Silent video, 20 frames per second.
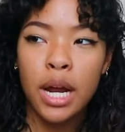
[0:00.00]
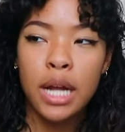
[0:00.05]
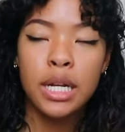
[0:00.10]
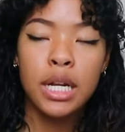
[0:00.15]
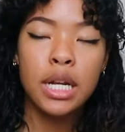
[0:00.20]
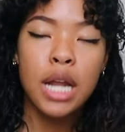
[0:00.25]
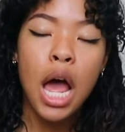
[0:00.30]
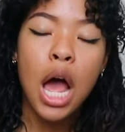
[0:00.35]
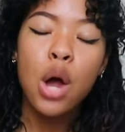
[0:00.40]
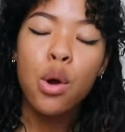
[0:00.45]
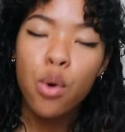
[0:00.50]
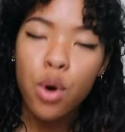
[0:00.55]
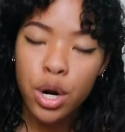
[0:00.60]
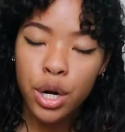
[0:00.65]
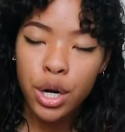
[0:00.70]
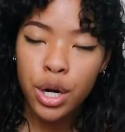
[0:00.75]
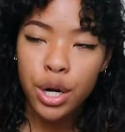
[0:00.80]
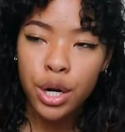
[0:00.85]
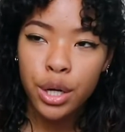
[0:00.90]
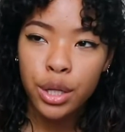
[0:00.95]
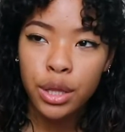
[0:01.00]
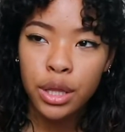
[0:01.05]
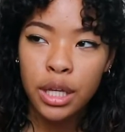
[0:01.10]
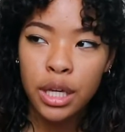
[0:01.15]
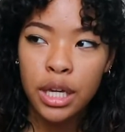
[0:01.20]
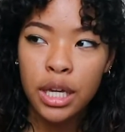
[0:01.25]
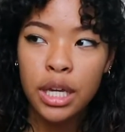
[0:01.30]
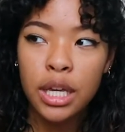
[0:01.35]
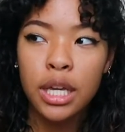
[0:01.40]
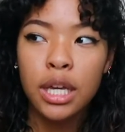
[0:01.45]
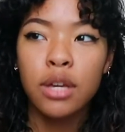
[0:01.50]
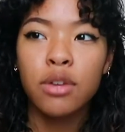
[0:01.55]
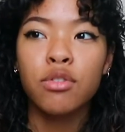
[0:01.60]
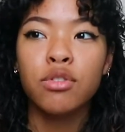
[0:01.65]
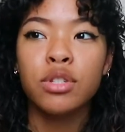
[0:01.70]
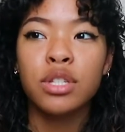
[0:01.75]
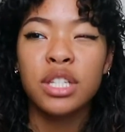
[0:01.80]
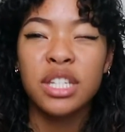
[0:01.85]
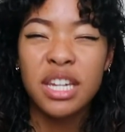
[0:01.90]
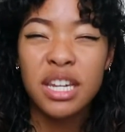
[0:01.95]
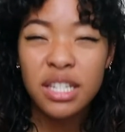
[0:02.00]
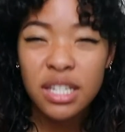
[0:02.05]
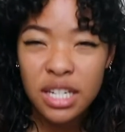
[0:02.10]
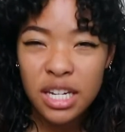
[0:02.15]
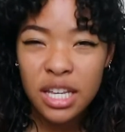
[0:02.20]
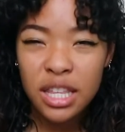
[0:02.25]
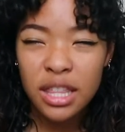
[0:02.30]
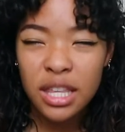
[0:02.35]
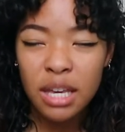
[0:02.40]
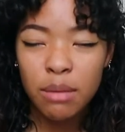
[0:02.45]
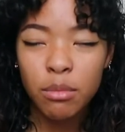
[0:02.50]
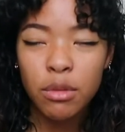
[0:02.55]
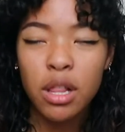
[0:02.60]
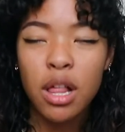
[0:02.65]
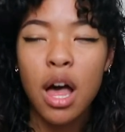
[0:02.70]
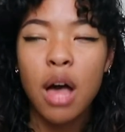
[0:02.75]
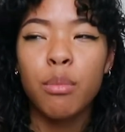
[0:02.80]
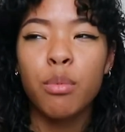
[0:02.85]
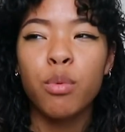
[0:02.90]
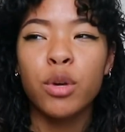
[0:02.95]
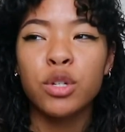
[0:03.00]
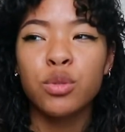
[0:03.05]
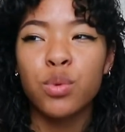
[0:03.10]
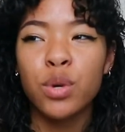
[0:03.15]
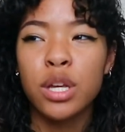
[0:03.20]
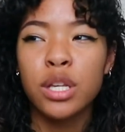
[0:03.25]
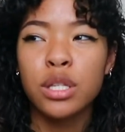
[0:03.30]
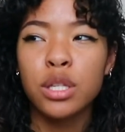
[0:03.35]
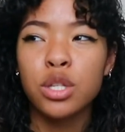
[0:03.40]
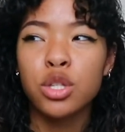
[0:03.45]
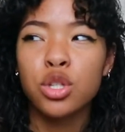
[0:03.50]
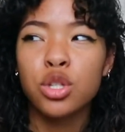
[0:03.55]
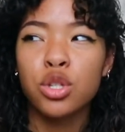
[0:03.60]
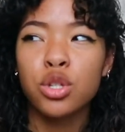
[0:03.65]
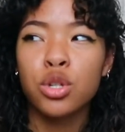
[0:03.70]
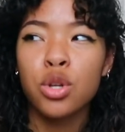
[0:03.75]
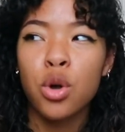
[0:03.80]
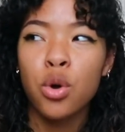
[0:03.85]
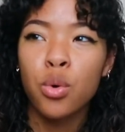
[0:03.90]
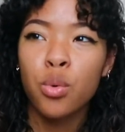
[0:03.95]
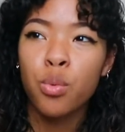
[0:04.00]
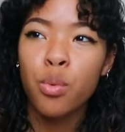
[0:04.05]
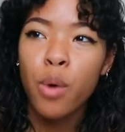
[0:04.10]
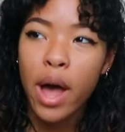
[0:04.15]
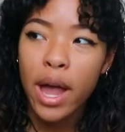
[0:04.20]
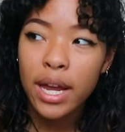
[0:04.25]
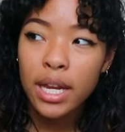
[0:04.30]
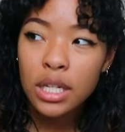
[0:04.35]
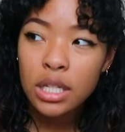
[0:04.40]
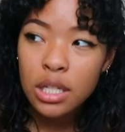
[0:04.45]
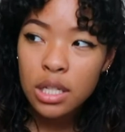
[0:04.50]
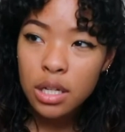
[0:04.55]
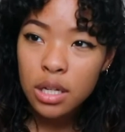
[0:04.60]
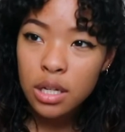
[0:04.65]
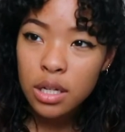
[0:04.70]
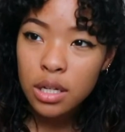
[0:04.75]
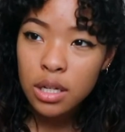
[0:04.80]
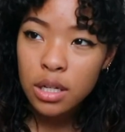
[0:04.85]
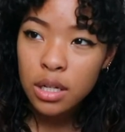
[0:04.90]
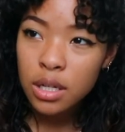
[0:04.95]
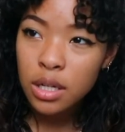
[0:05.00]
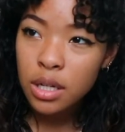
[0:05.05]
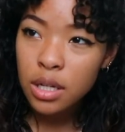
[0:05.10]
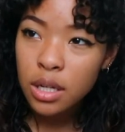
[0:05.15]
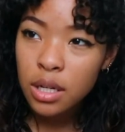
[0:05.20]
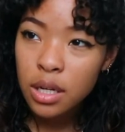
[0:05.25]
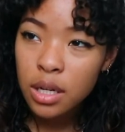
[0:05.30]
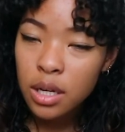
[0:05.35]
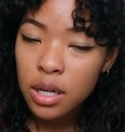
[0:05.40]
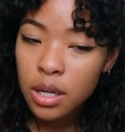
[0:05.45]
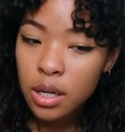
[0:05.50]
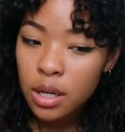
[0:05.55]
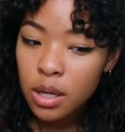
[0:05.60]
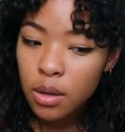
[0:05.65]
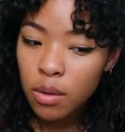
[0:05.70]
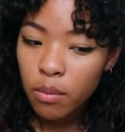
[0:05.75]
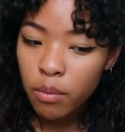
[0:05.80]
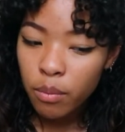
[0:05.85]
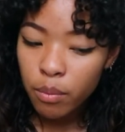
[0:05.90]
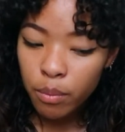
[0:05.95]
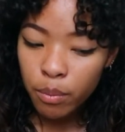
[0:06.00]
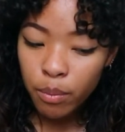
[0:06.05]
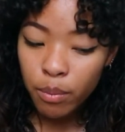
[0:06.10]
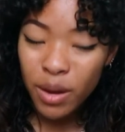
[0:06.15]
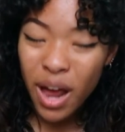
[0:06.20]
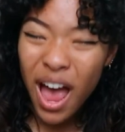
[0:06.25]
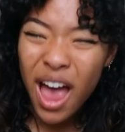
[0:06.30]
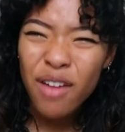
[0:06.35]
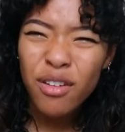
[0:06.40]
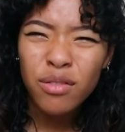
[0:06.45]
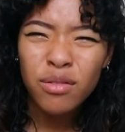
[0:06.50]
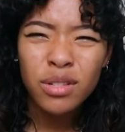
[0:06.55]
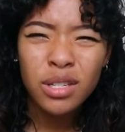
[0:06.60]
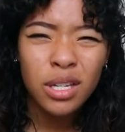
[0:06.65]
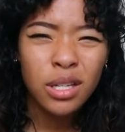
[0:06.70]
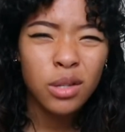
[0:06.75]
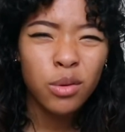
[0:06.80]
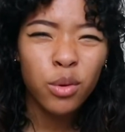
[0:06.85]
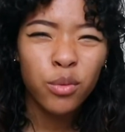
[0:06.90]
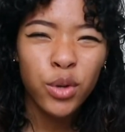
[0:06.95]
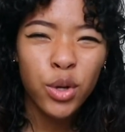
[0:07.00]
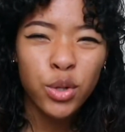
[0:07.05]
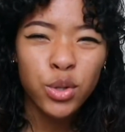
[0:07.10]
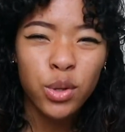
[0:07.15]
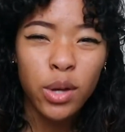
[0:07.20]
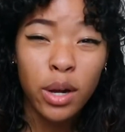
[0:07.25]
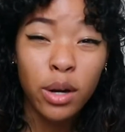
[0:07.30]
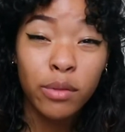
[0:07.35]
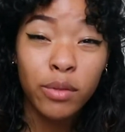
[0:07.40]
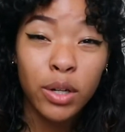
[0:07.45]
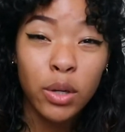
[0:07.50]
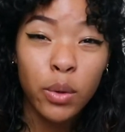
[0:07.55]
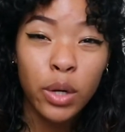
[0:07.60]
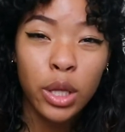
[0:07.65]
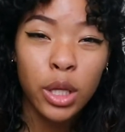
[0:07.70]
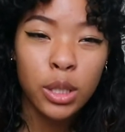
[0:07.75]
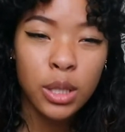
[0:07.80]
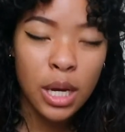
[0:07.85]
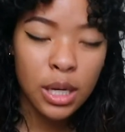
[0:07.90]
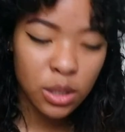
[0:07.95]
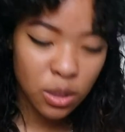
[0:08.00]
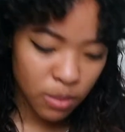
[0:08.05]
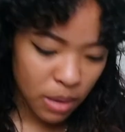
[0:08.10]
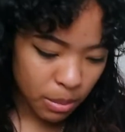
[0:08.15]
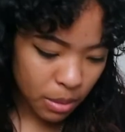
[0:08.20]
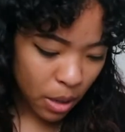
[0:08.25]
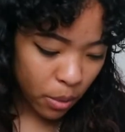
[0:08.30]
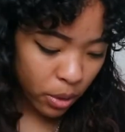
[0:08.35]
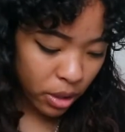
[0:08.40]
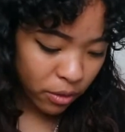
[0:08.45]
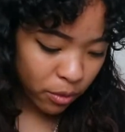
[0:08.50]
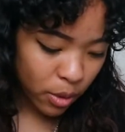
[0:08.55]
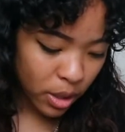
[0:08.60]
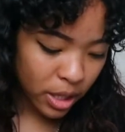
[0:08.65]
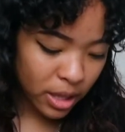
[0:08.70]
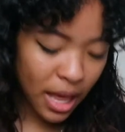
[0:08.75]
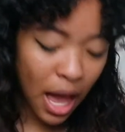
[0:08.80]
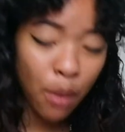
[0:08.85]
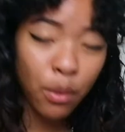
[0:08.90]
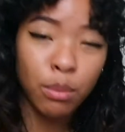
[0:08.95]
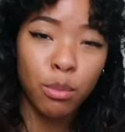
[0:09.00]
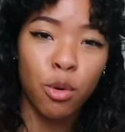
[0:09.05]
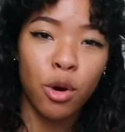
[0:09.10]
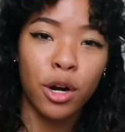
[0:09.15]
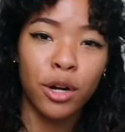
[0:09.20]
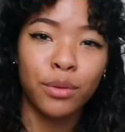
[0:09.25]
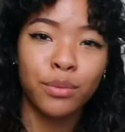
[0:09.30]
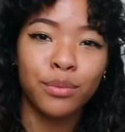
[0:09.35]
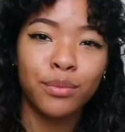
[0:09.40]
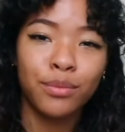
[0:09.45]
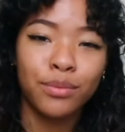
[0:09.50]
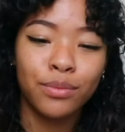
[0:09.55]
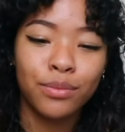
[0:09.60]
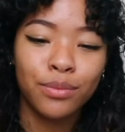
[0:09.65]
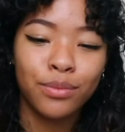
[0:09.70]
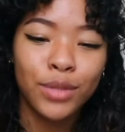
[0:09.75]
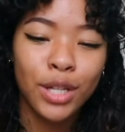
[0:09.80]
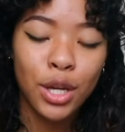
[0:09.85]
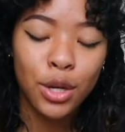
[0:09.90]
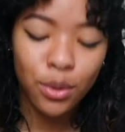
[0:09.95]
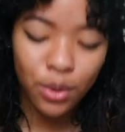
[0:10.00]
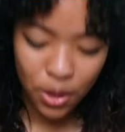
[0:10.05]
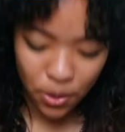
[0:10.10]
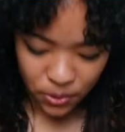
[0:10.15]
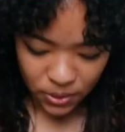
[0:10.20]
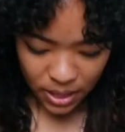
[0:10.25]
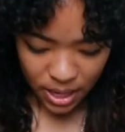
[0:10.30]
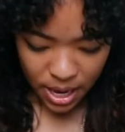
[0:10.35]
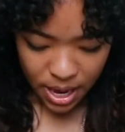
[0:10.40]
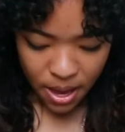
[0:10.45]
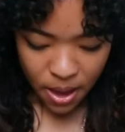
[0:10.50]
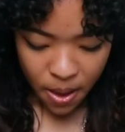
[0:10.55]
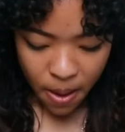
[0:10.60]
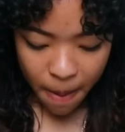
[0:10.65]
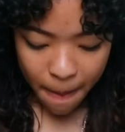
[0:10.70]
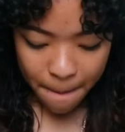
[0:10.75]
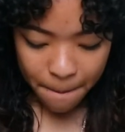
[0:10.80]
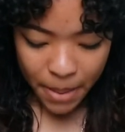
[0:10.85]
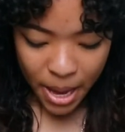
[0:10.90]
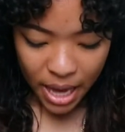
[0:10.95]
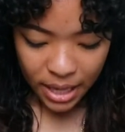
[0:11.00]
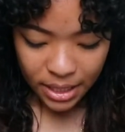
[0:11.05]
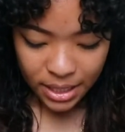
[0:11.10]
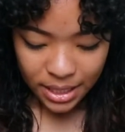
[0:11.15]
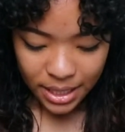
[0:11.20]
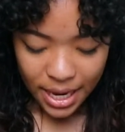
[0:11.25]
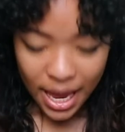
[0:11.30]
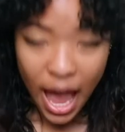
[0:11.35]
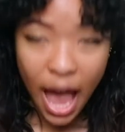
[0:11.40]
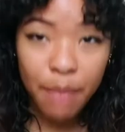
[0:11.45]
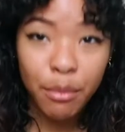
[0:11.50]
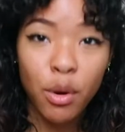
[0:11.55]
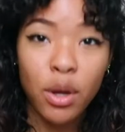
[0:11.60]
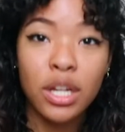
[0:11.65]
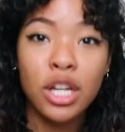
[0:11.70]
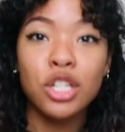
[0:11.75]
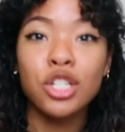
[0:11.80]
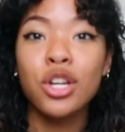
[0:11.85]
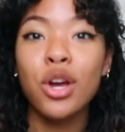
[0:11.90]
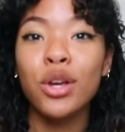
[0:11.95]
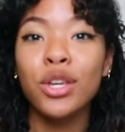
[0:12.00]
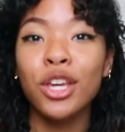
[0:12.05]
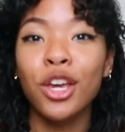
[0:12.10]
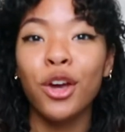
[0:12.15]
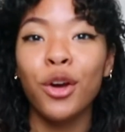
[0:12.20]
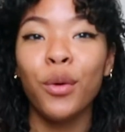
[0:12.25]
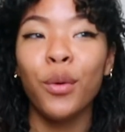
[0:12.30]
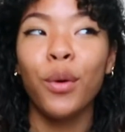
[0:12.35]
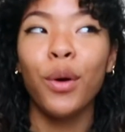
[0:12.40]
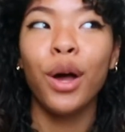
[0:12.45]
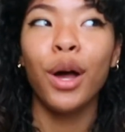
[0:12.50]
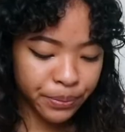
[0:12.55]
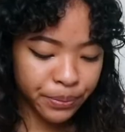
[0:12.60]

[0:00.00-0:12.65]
I did not order the Disney theme club, which was Snow White. But I haven't even seen the reveal, so I don't even know what it looks like. So maybe I would have wanted that one more. Who knows? But I'm going to show you.